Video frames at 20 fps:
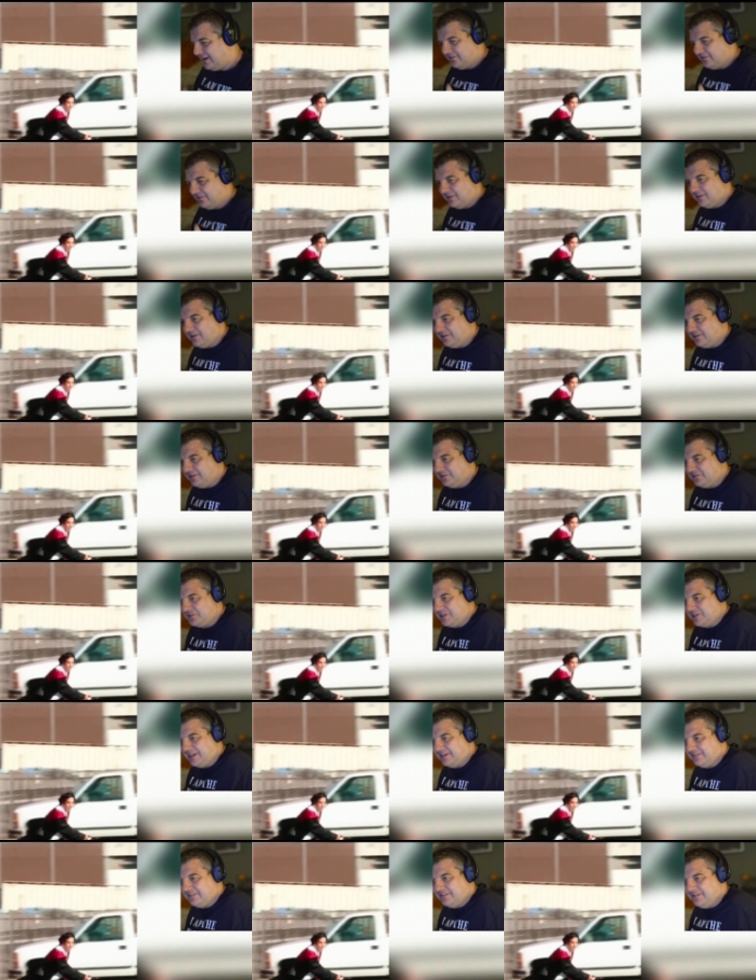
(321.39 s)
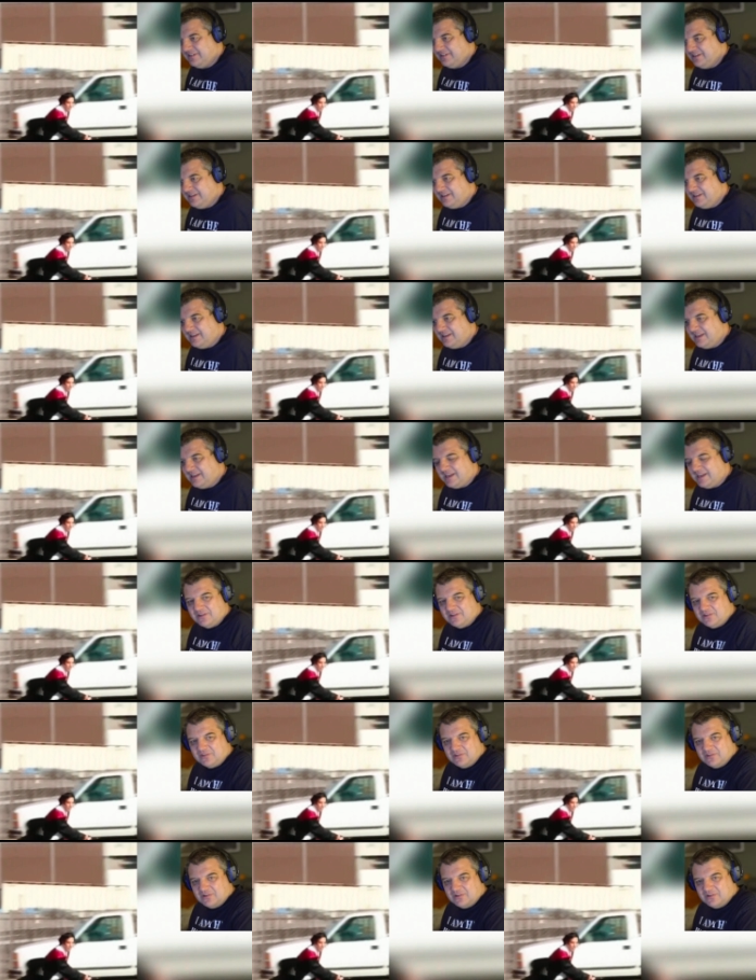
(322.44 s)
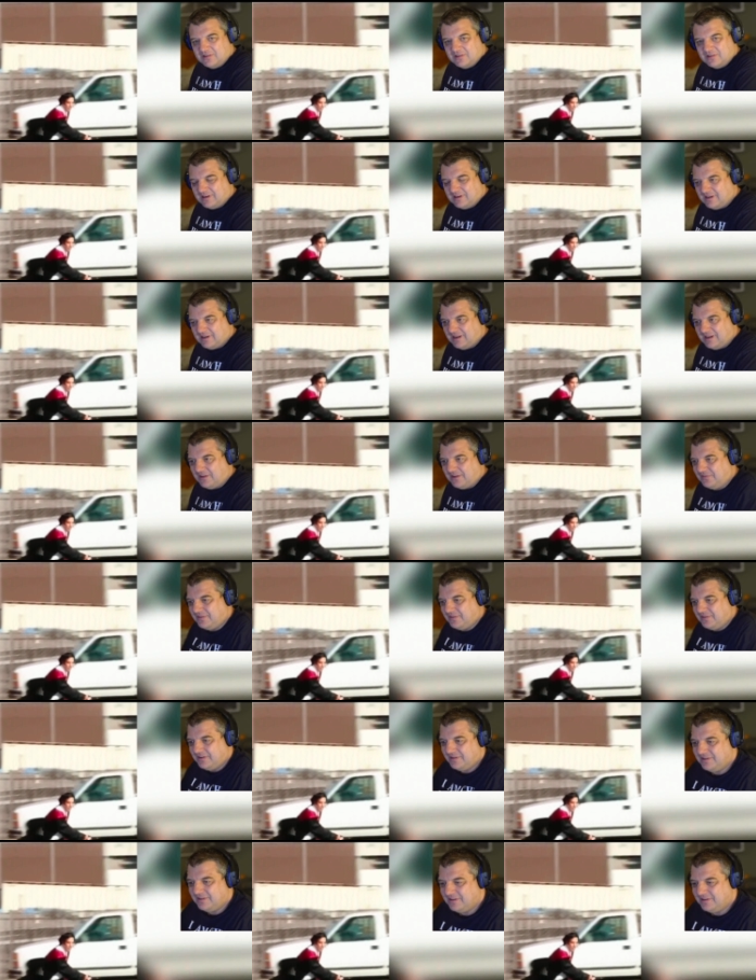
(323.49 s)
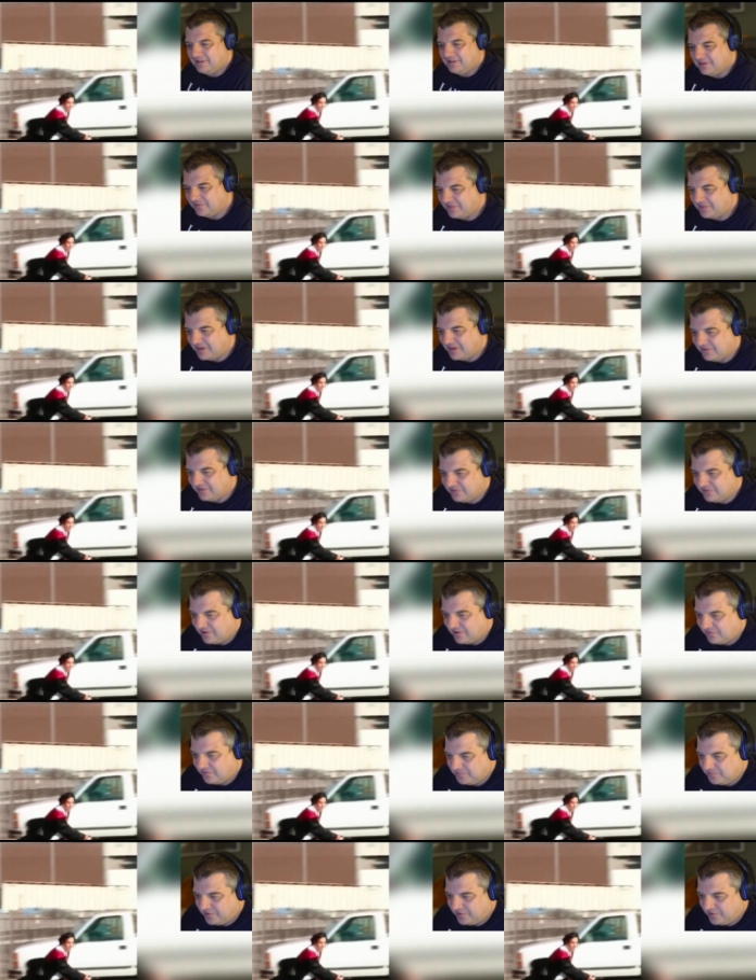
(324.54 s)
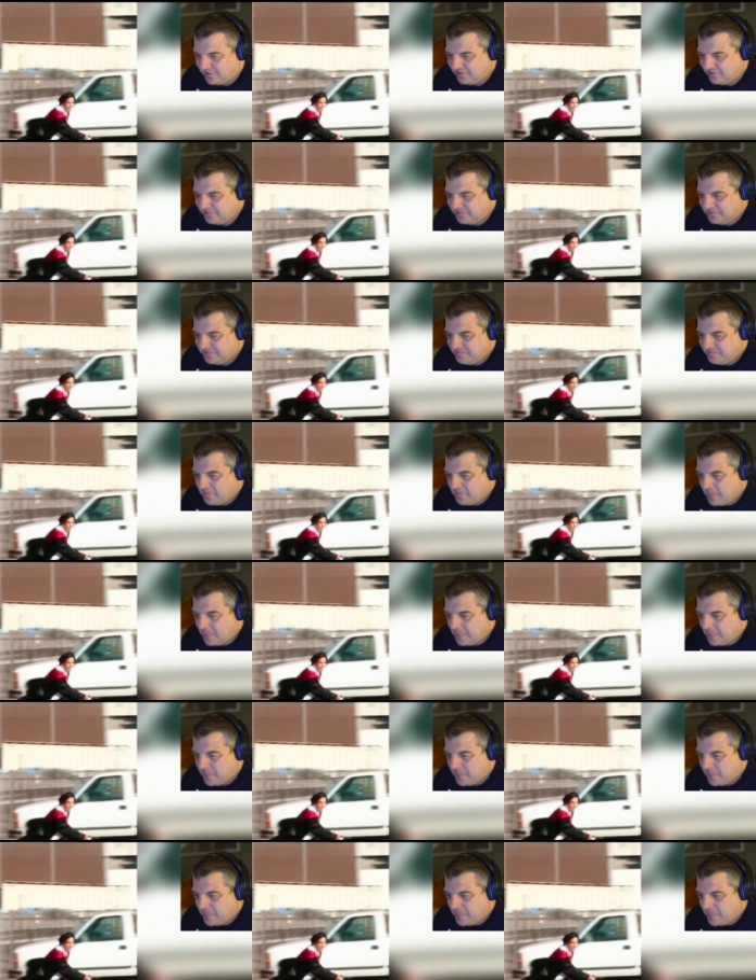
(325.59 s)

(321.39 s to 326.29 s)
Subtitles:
He's got the sheet hanging on to the left hand side of himself.